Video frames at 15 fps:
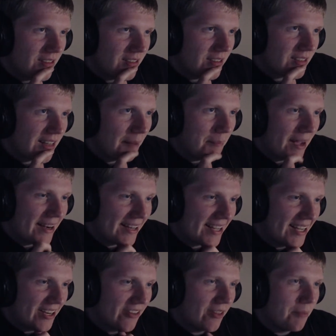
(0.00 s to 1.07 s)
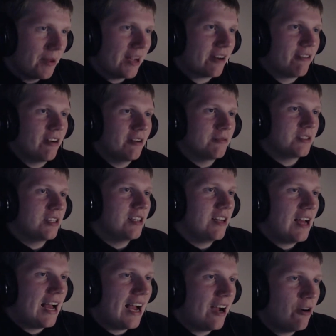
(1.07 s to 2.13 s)
That mannequin on the background.
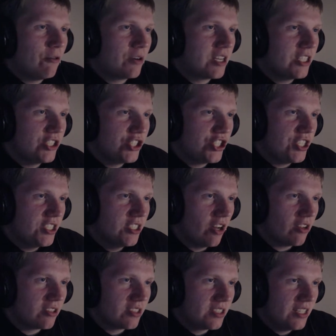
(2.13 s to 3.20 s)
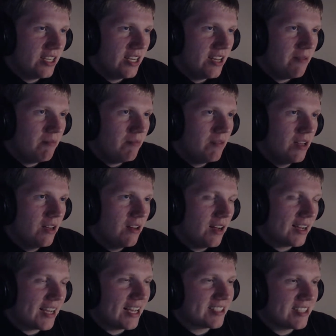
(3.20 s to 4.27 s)
How can she not see him? I
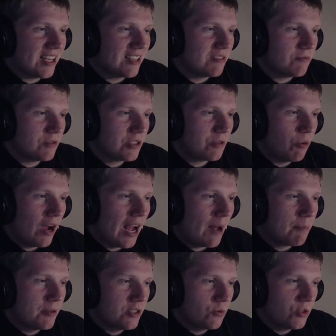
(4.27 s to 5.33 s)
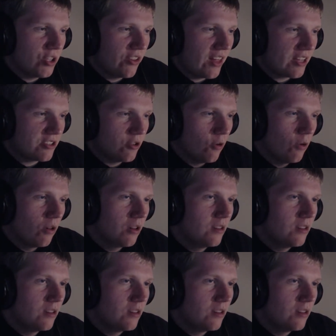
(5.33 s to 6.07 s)
guess that's what happens when you're that tall.